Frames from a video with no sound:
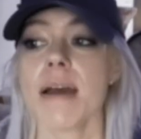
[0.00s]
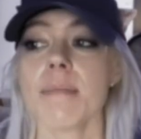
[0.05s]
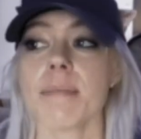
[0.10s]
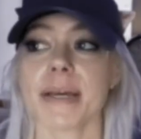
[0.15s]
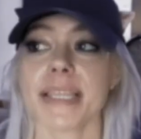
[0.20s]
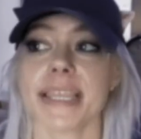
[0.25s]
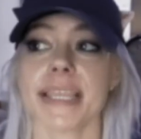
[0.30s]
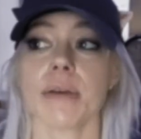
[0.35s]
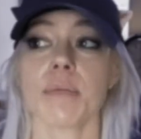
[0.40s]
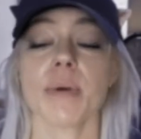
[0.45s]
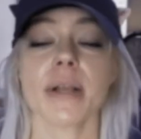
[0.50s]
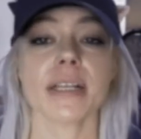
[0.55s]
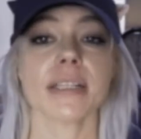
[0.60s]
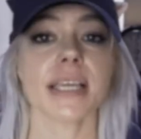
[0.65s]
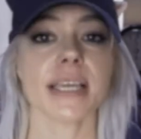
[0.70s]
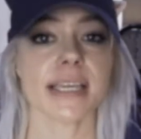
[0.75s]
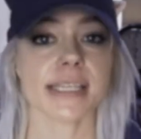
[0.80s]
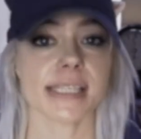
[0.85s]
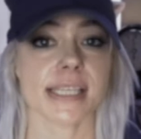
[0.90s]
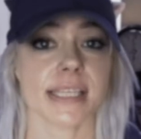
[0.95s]
But the weird
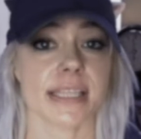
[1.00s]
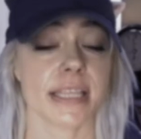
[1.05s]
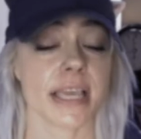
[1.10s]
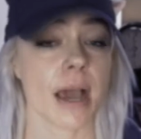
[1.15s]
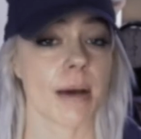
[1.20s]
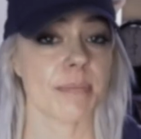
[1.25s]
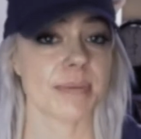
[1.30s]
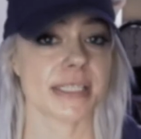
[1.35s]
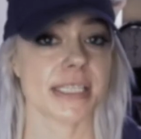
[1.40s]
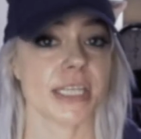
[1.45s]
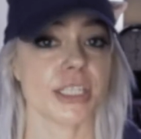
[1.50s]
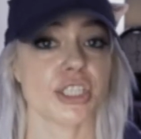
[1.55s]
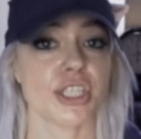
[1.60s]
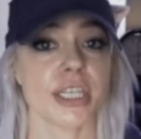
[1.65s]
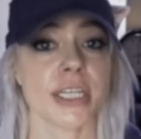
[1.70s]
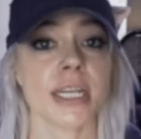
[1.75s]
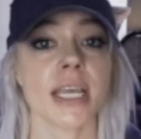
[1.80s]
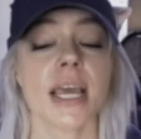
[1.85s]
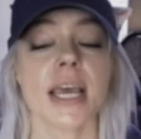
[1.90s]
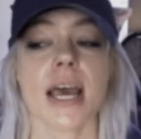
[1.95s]
thing is, in the
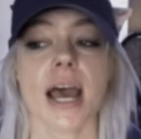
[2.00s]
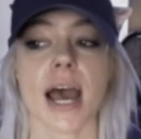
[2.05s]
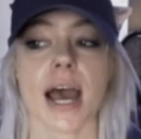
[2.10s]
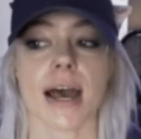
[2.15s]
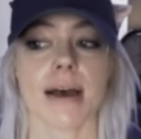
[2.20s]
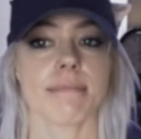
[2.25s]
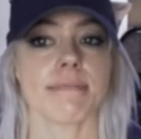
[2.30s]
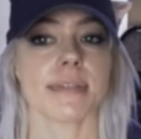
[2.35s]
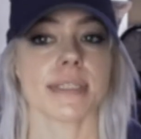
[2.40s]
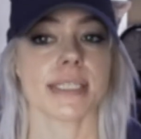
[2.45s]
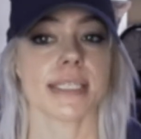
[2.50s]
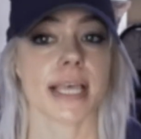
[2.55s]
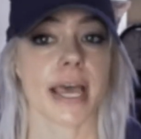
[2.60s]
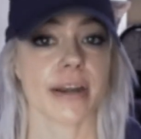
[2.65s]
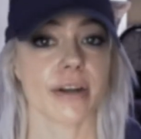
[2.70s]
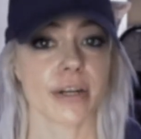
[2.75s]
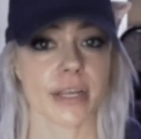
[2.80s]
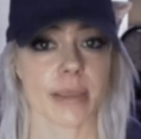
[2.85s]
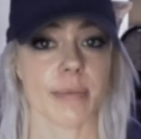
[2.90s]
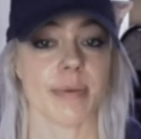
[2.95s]
opposition,
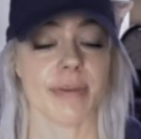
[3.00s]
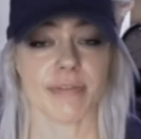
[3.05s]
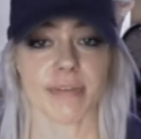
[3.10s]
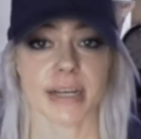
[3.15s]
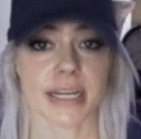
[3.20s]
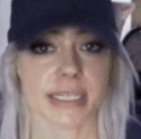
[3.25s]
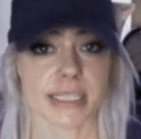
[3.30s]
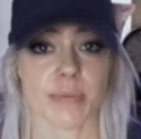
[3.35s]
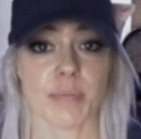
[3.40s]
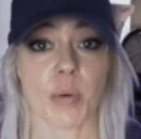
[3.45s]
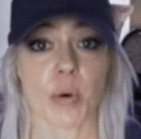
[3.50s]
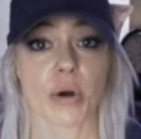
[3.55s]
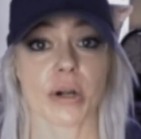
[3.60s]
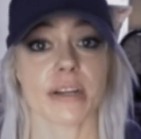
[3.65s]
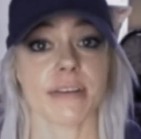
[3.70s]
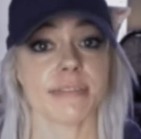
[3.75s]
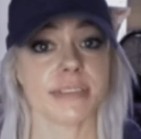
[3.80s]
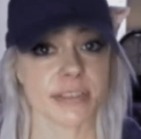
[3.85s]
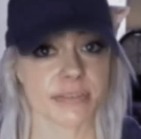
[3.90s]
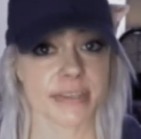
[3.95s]
Saturn can be very
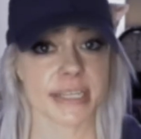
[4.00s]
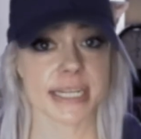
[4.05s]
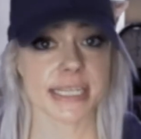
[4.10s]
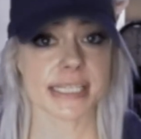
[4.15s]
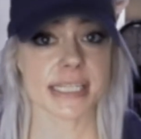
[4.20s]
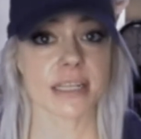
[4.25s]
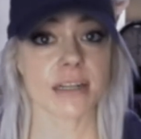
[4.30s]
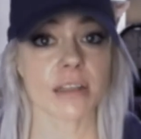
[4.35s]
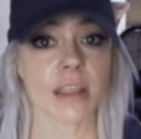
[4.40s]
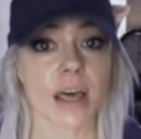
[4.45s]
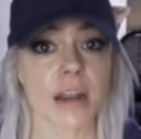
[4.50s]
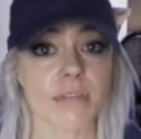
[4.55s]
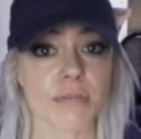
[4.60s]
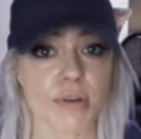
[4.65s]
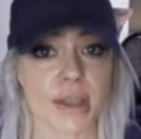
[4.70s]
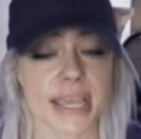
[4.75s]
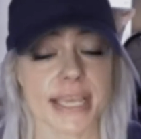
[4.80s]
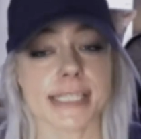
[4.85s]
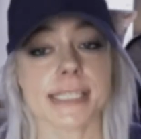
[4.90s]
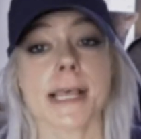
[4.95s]
supportive to Venus in a lot of
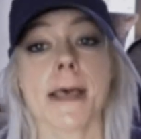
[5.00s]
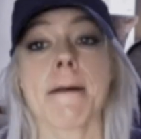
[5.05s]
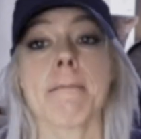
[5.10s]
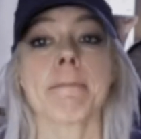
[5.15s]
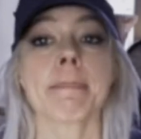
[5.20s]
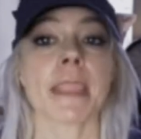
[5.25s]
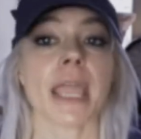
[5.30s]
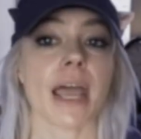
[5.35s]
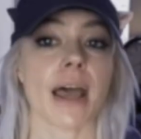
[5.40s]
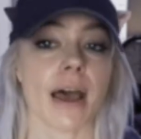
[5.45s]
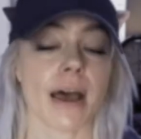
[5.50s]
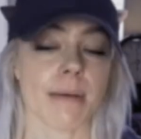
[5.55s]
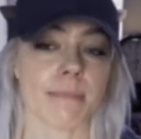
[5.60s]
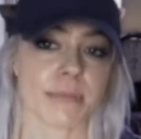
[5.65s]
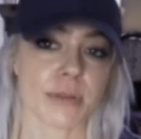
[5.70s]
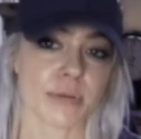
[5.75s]
ways. The